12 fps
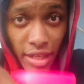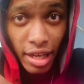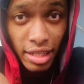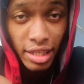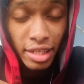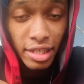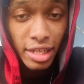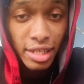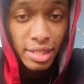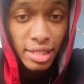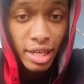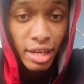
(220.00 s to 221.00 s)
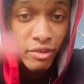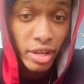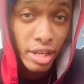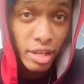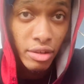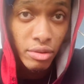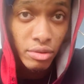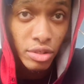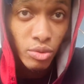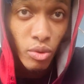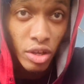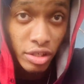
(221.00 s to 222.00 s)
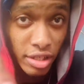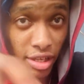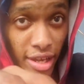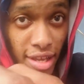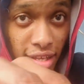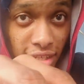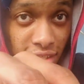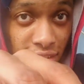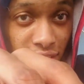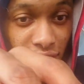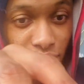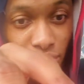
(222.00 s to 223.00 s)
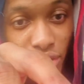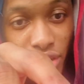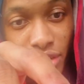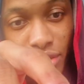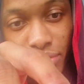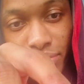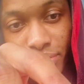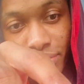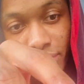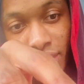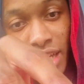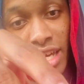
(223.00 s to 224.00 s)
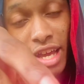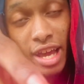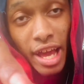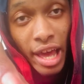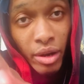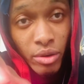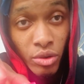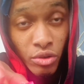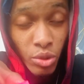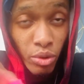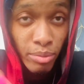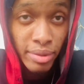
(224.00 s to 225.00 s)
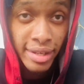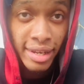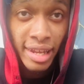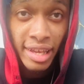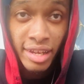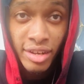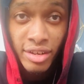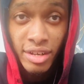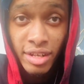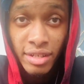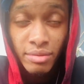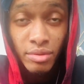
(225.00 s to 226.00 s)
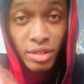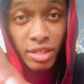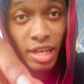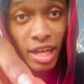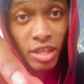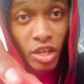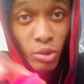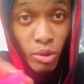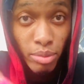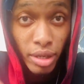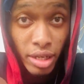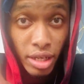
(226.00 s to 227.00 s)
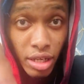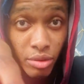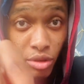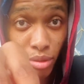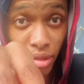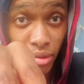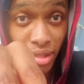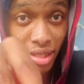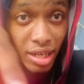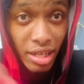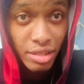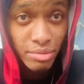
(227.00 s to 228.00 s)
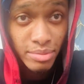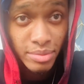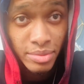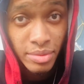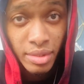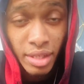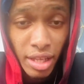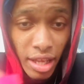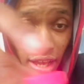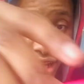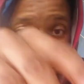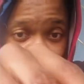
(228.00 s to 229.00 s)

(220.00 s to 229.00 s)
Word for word: I think she inside right now, just washing her hands. But I don't know if she wanna play later. Cause I thought she wanna play now, we can play the slime. I